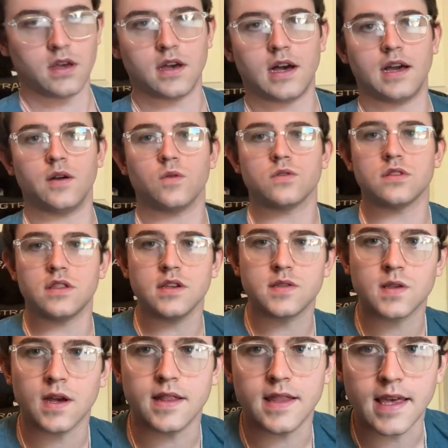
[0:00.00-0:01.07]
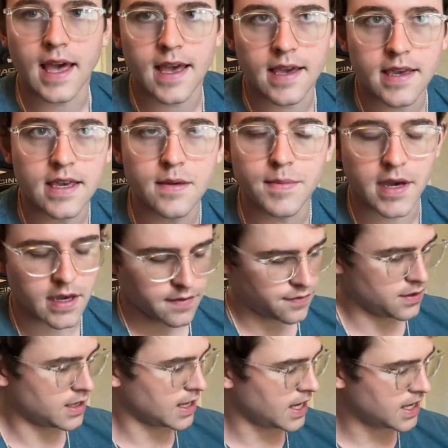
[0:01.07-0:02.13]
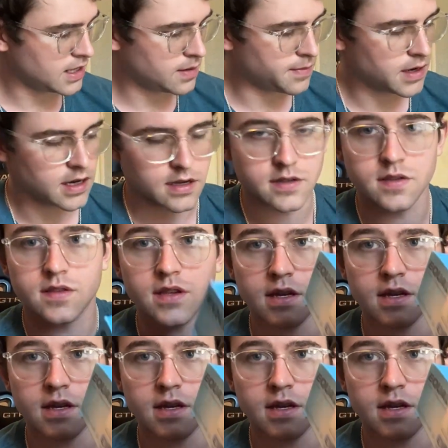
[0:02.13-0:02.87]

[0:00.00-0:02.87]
I ordered this on eBay for like 80 bucks.